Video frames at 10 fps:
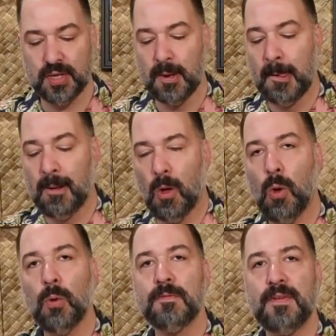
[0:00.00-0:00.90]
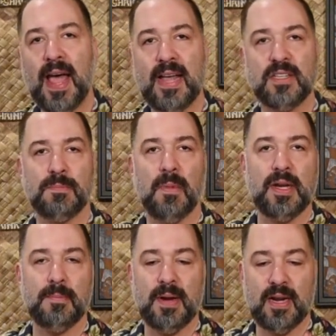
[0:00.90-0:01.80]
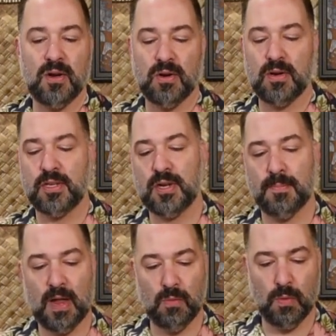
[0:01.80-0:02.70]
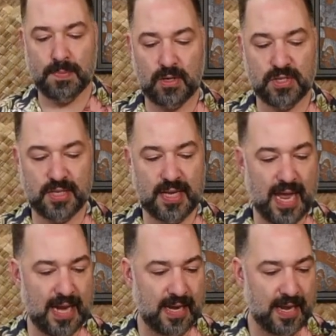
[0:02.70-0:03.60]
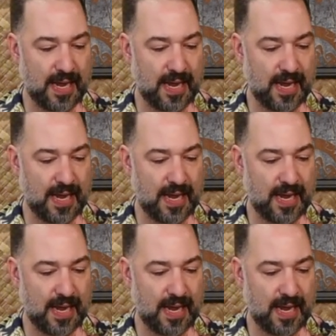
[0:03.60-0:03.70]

Holdfast Moneymaker, so I probably be using that.